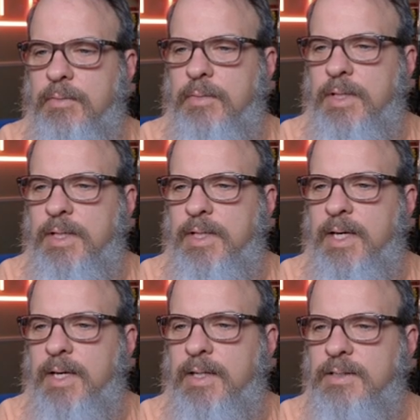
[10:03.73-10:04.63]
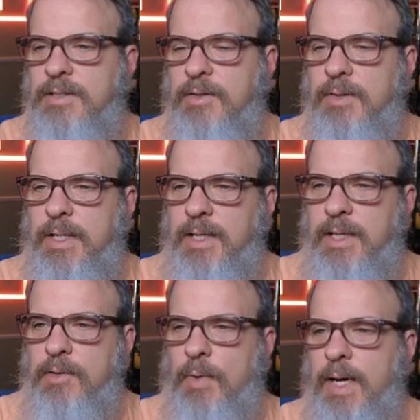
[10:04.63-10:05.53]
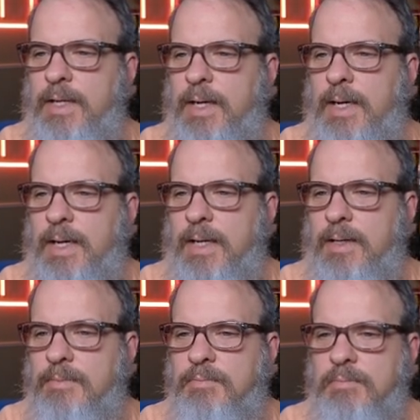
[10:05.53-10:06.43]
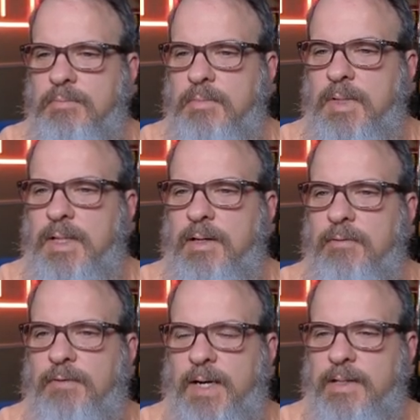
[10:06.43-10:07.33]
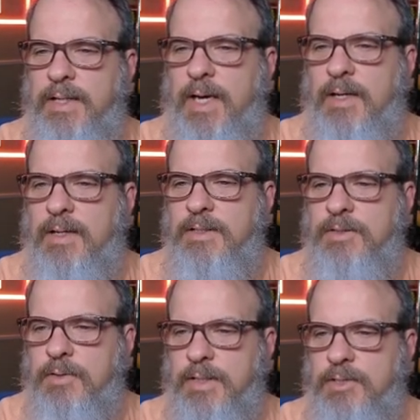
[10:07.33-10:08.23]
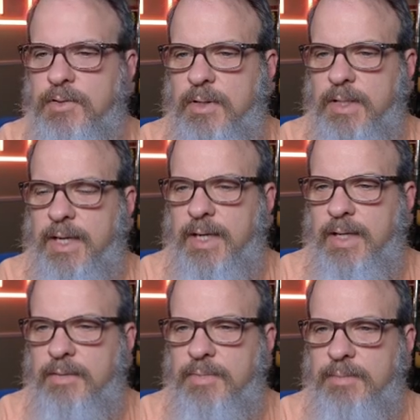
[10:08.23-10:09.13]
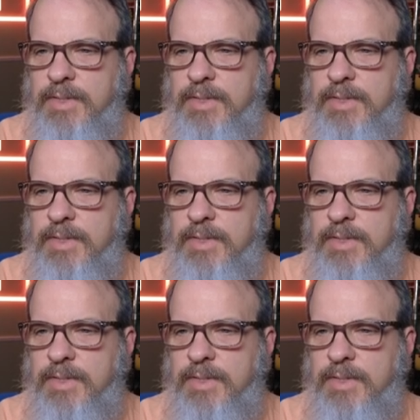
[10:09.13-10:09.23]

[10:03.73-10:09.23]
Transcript: would indicate it. So either way, finally got a Surly Drunk. I had been